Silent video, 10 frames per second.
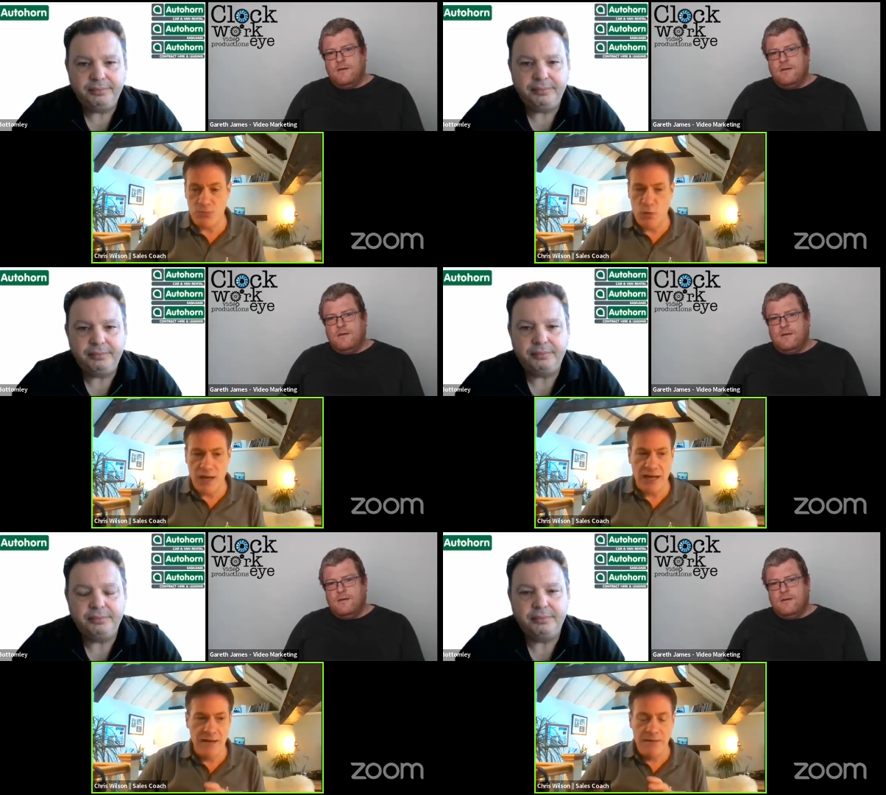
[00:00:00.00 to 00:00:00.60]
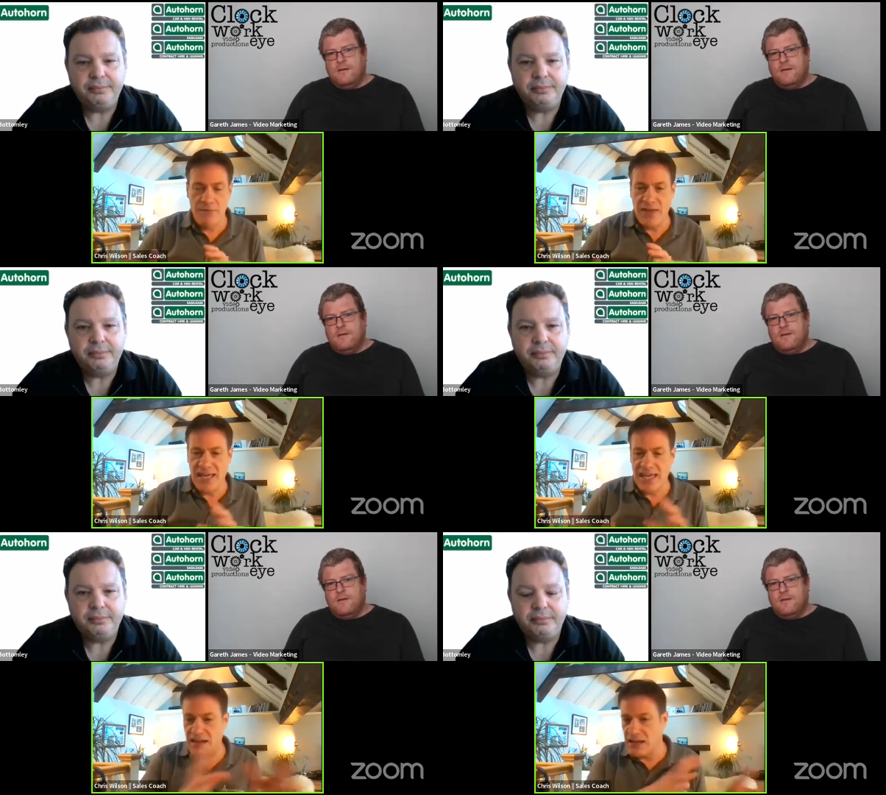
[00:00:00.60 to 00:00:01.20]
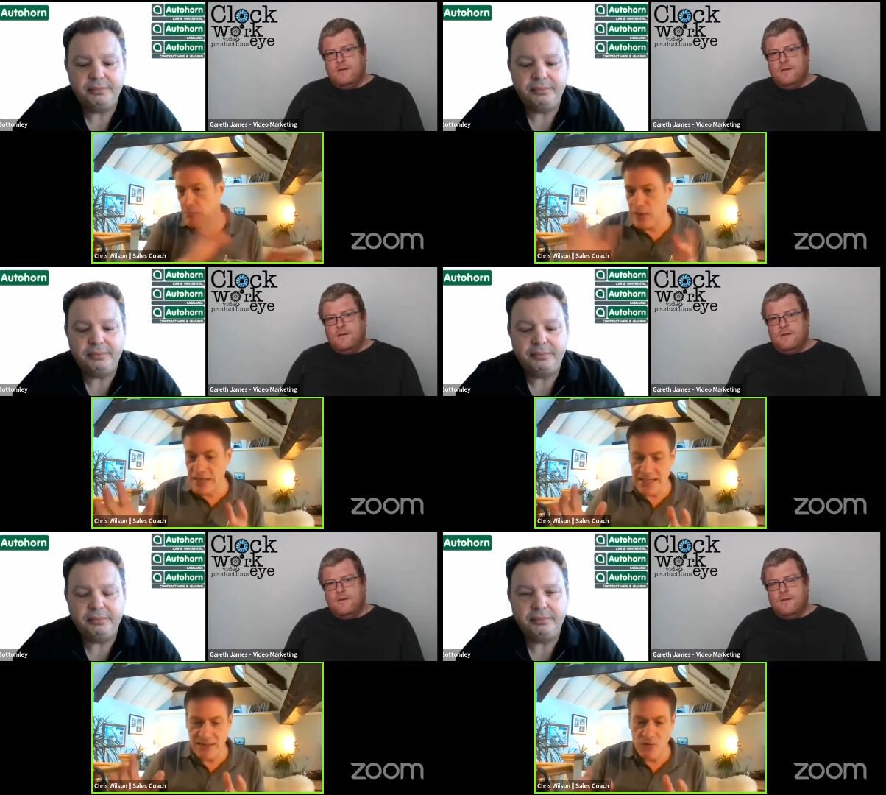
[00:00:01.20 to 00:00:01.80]
Speaker 1: yeah. where they get it
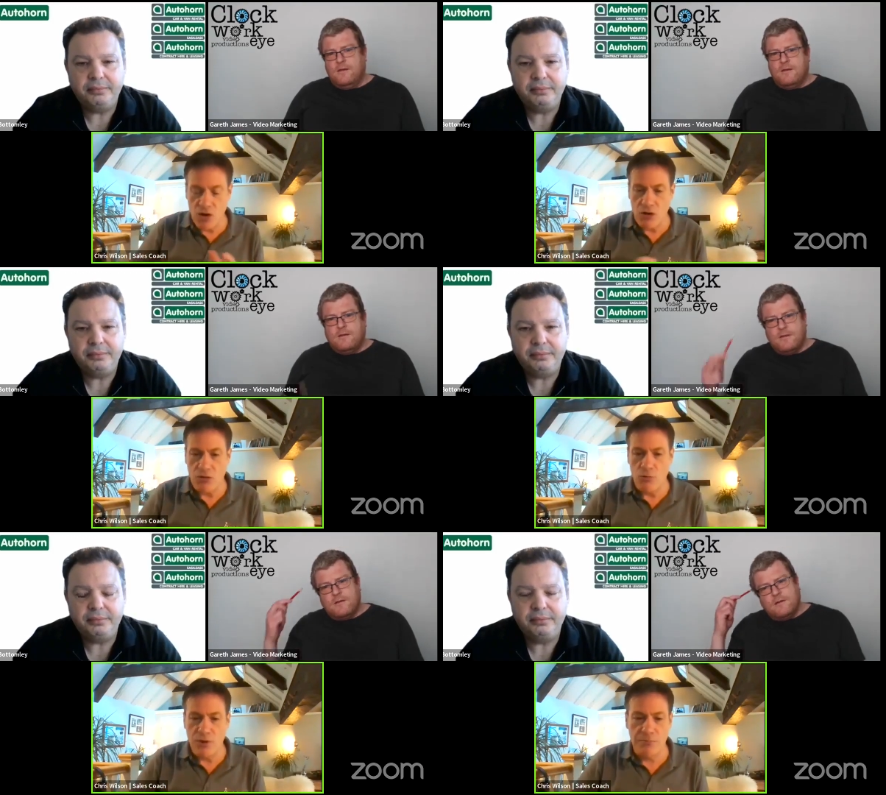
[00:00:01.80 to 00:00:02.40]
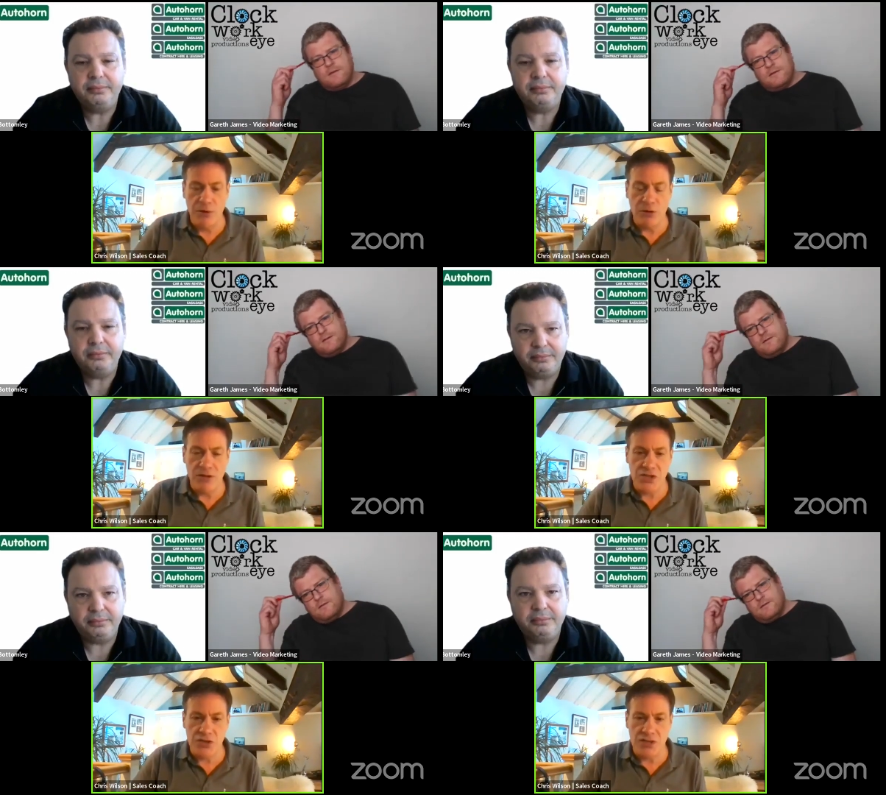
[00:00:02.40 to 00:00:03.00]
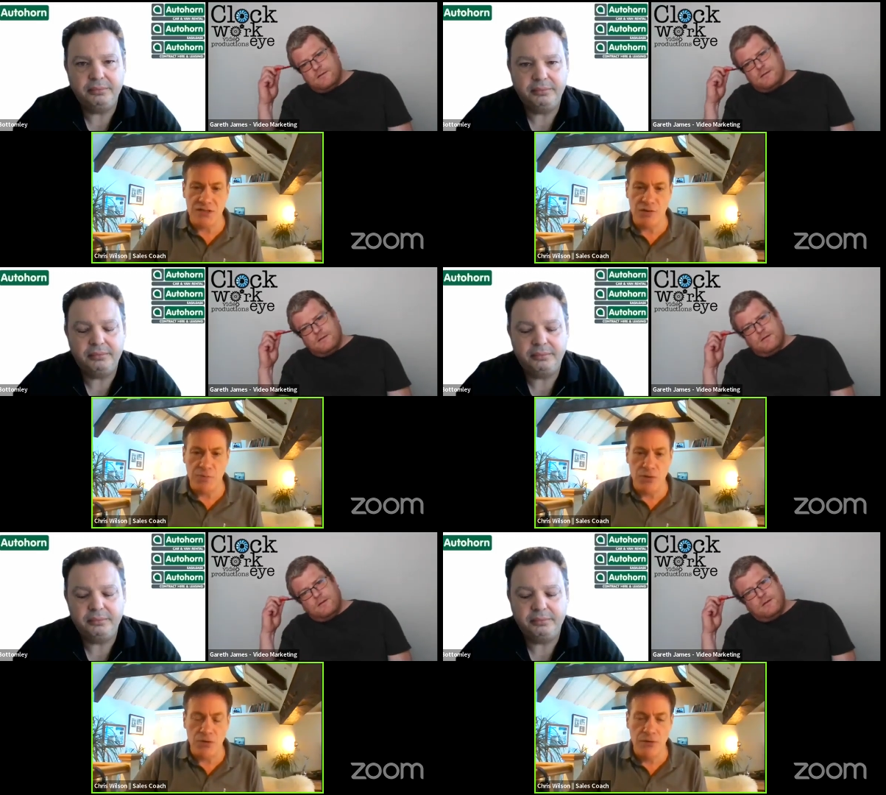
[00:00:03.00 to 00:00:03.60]
completely wrong with building trust and
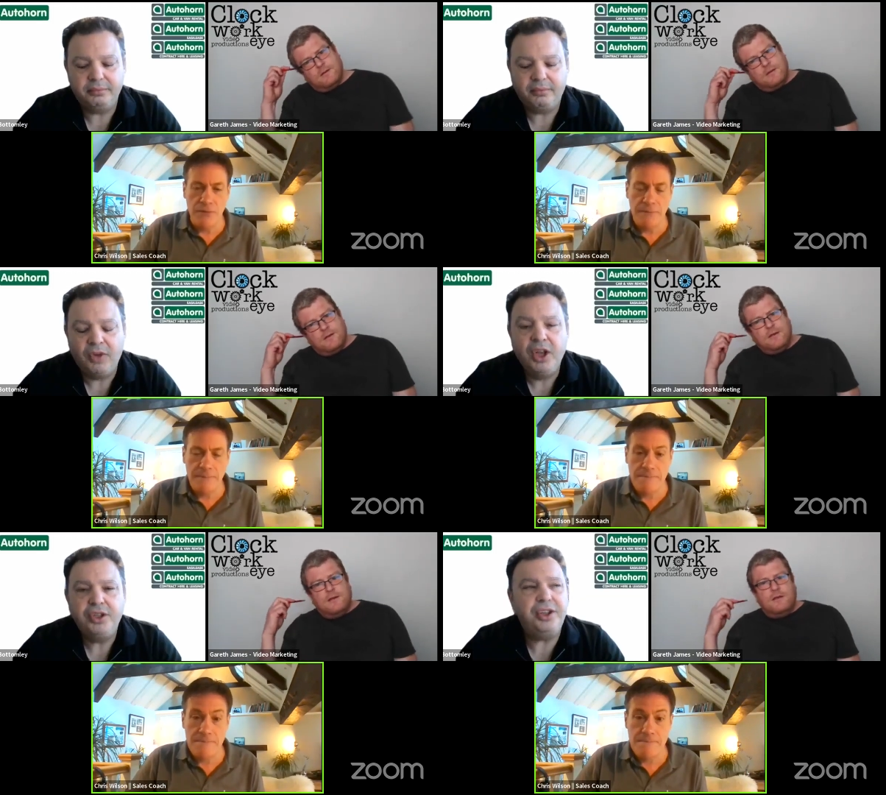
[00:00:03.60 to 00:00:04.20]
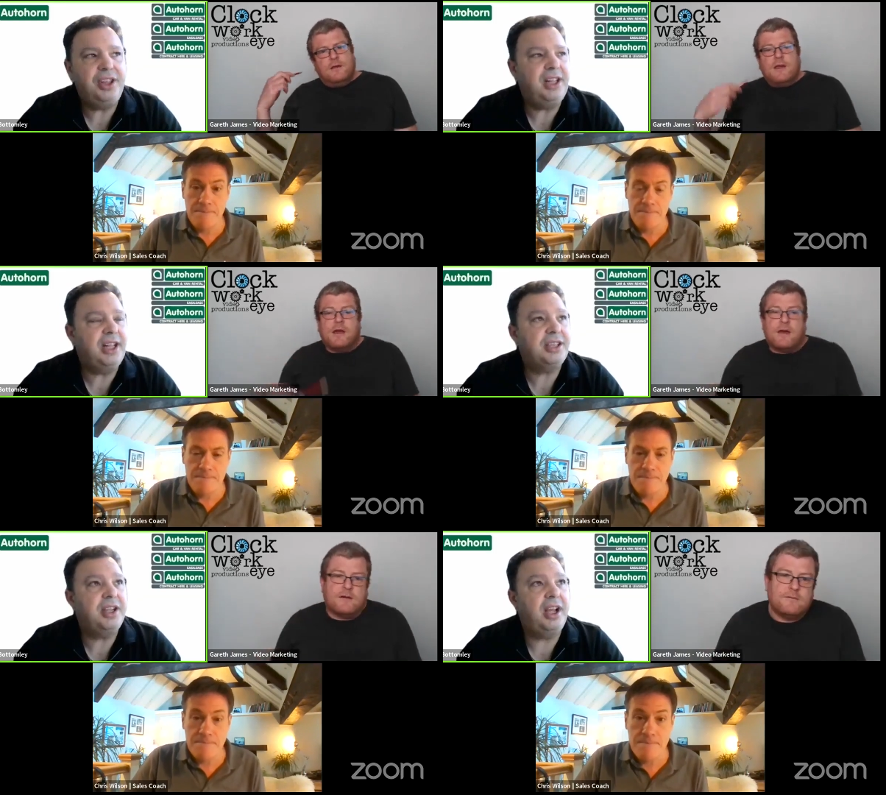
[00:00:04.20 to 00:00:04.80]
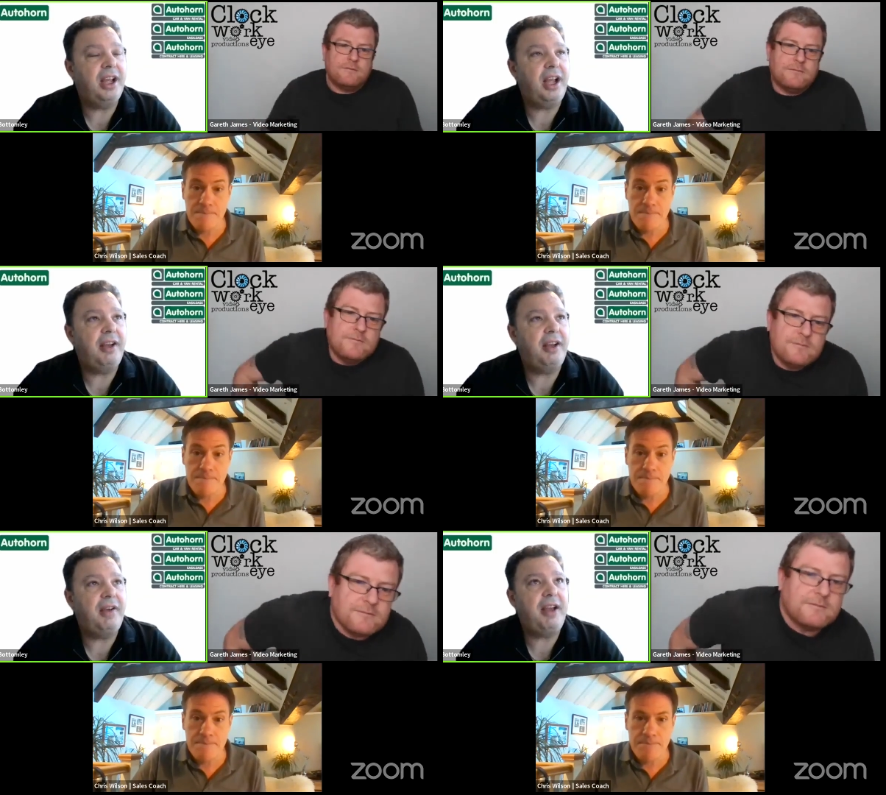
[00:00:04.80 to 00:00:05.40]
rapport.
Speaker 2: Do you think? Yeah.
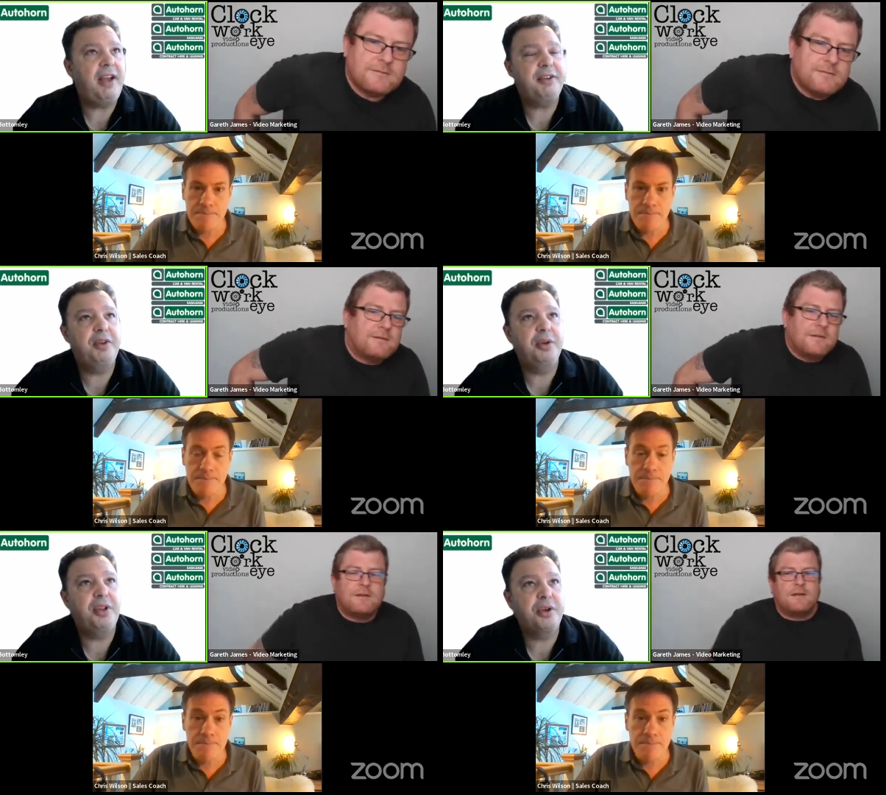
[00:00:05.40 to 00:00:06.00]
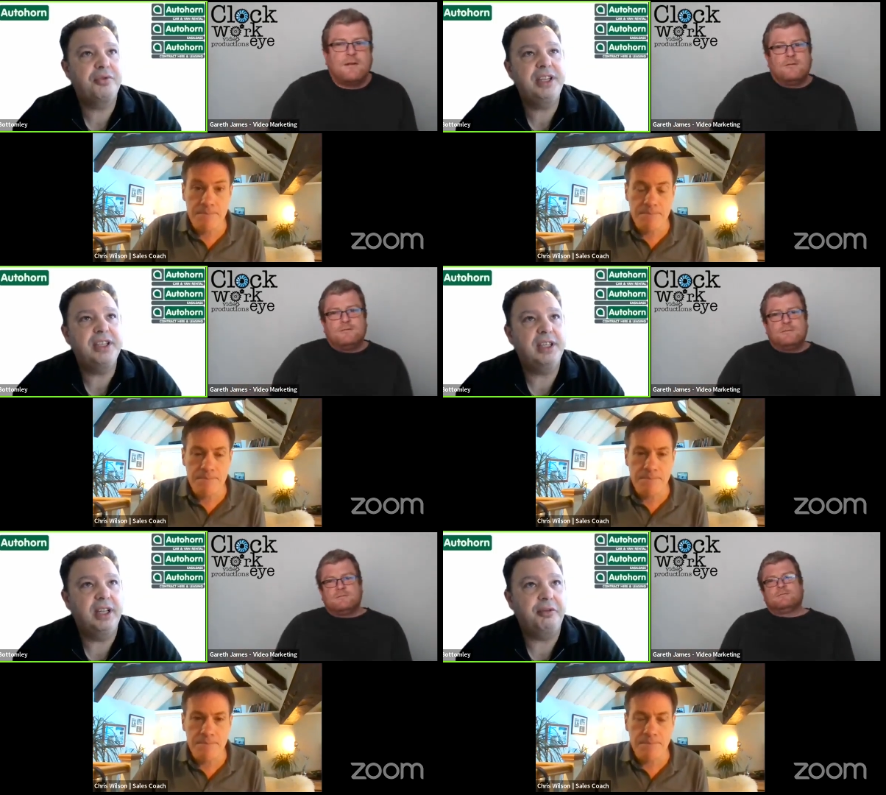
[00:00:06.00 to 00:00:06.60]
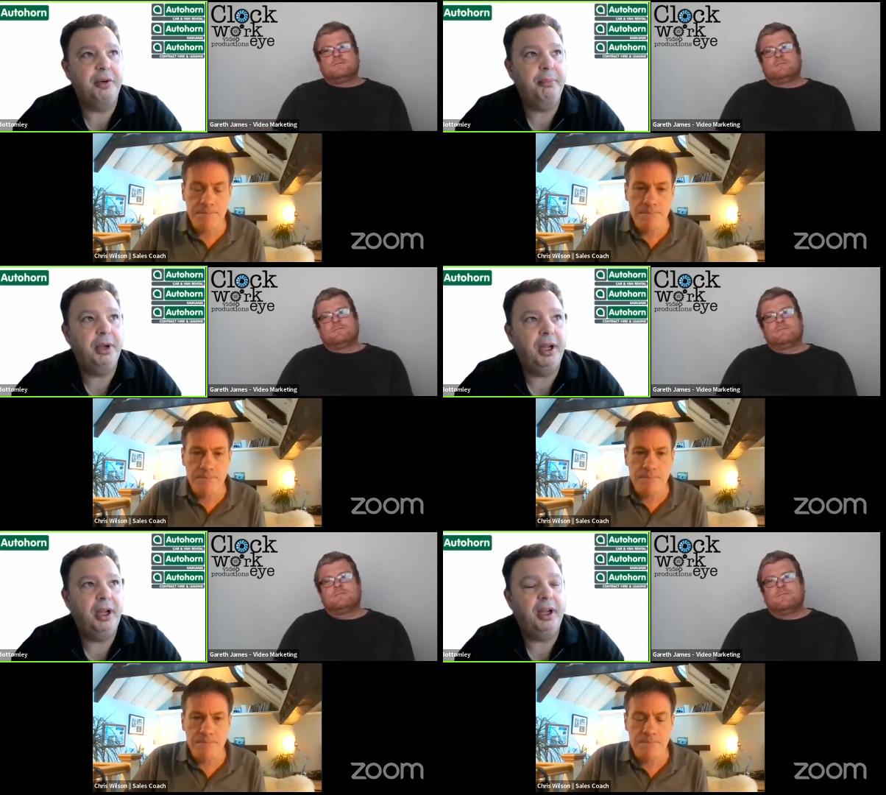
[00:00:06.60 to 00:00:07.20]
I've I've had a few of those recently from
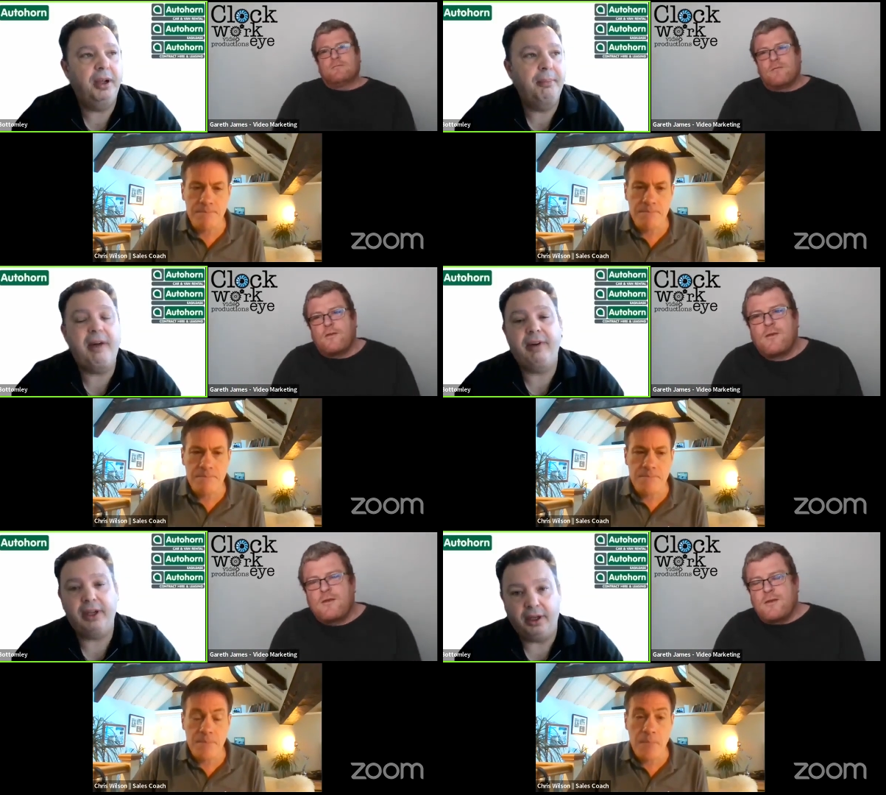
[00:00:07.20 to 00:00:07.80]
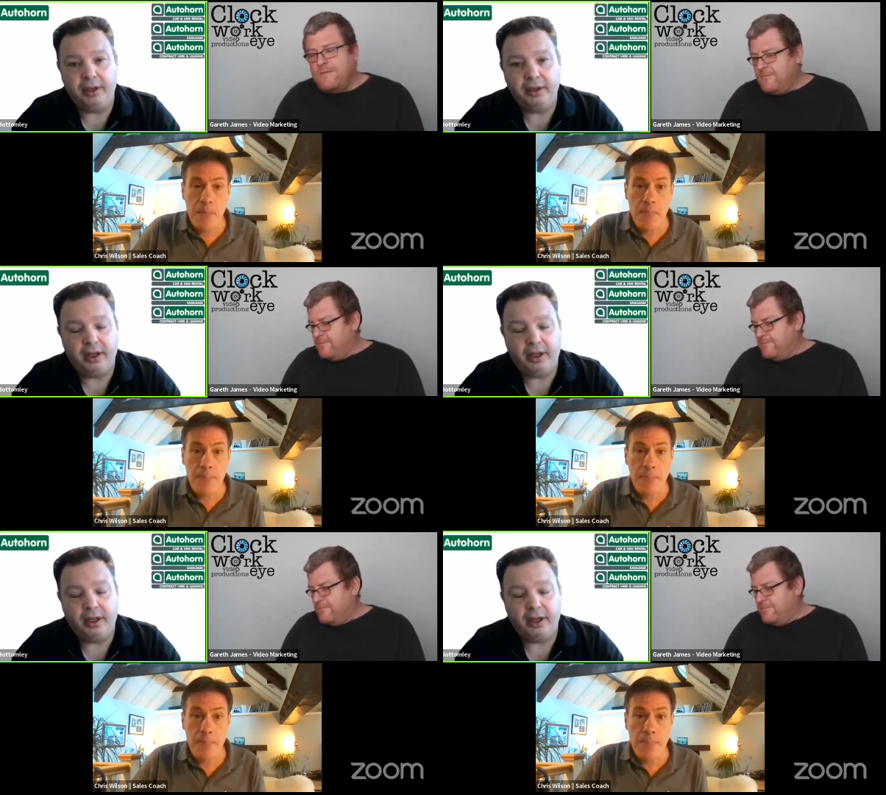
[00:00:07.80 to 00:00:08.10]
uh, America.